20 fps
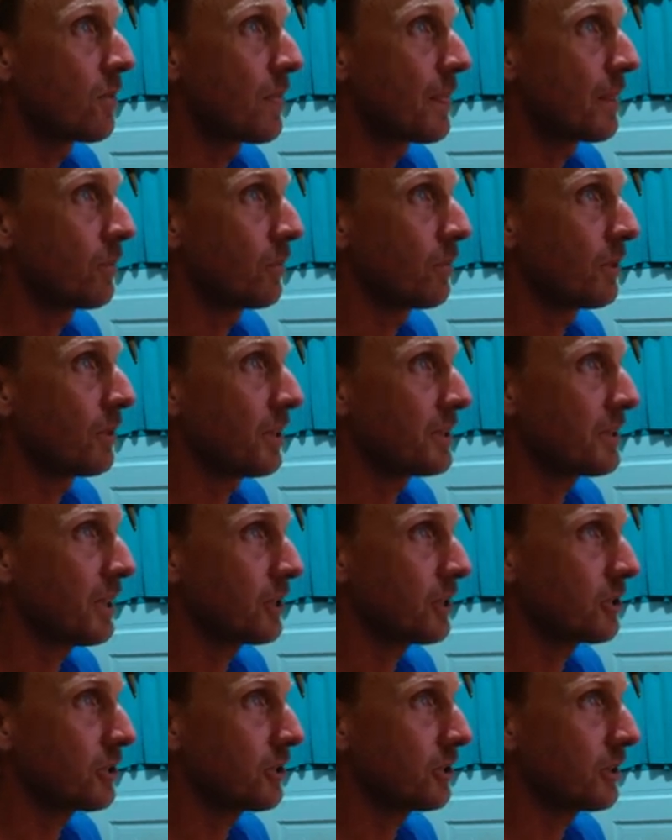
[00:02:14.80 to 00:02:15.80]
Well, that's
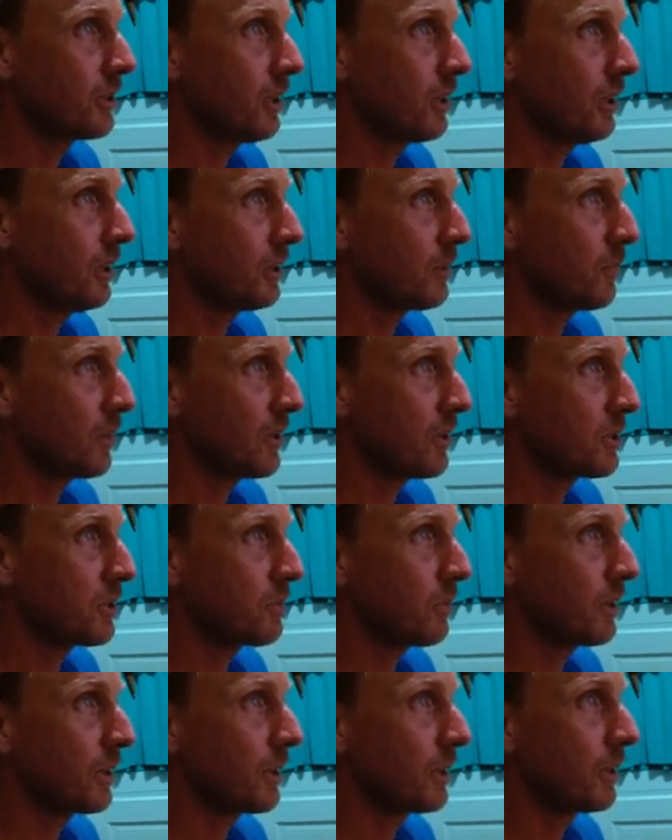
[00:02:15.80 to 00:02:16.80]
actually not the best
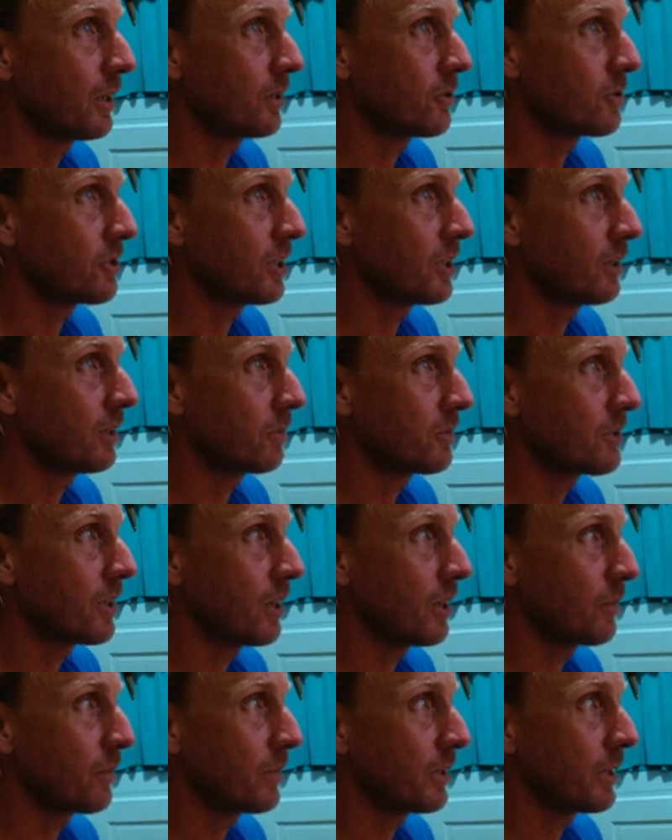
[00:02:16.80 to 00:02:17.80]
way to understand what's
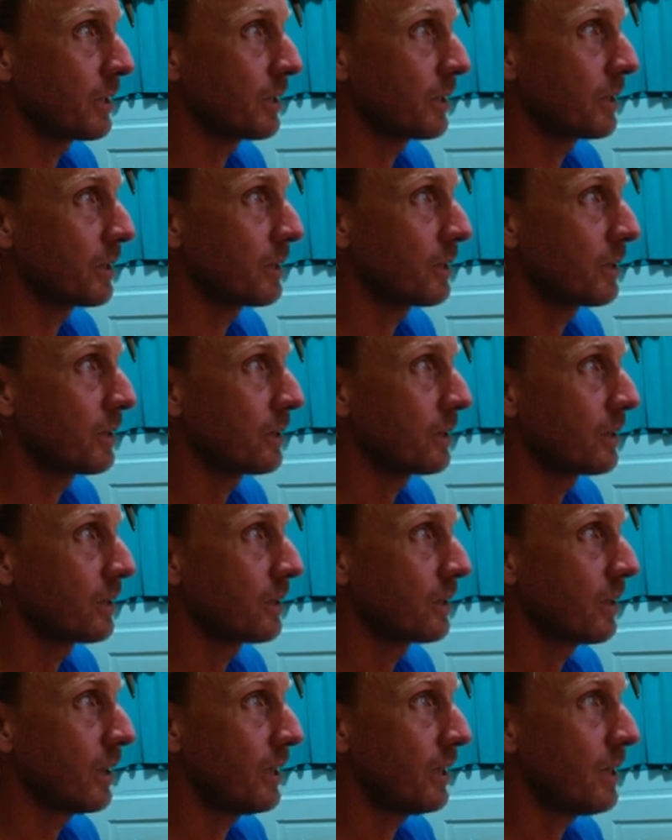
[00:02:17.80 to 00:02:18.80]
happening.
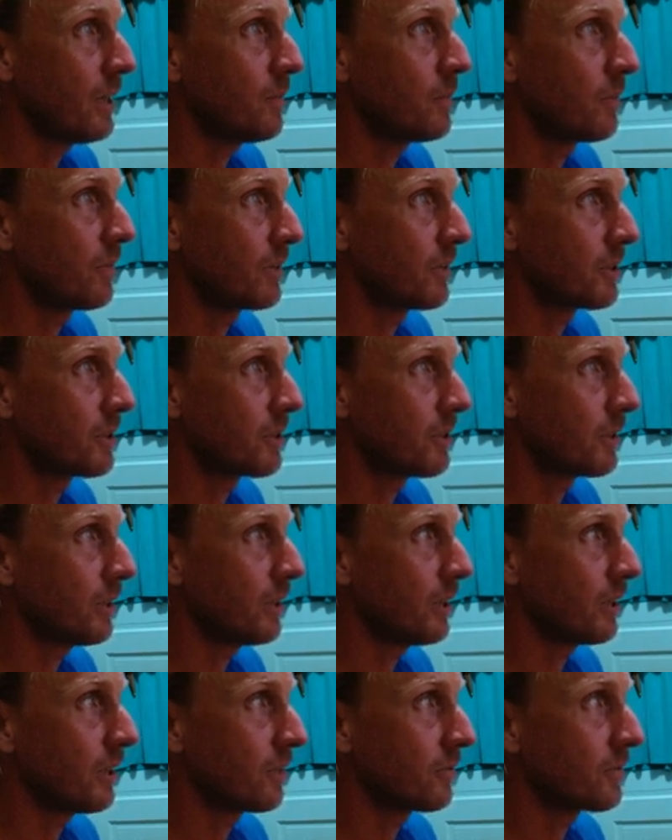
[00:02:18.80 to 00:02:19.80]
I am moving to the
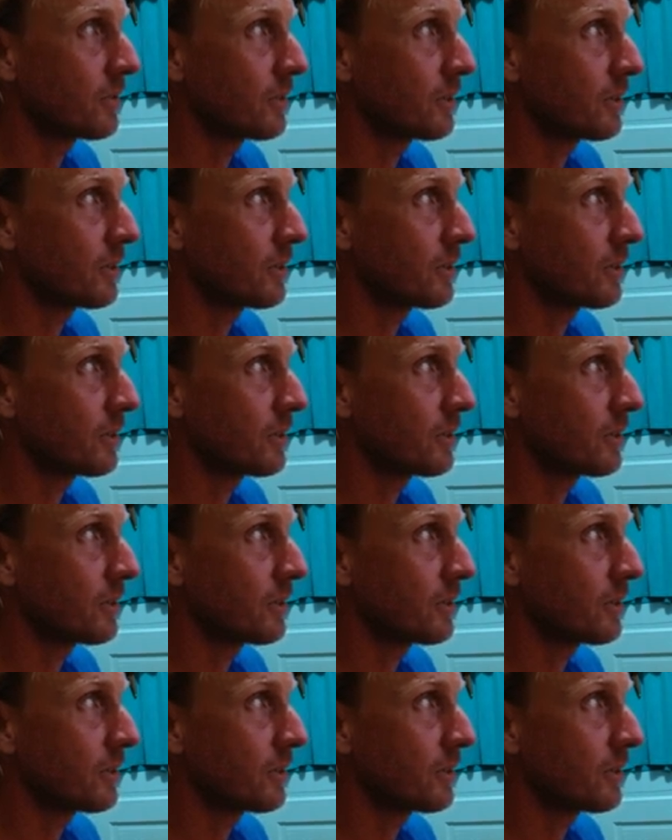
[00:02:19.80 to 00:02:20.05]
left,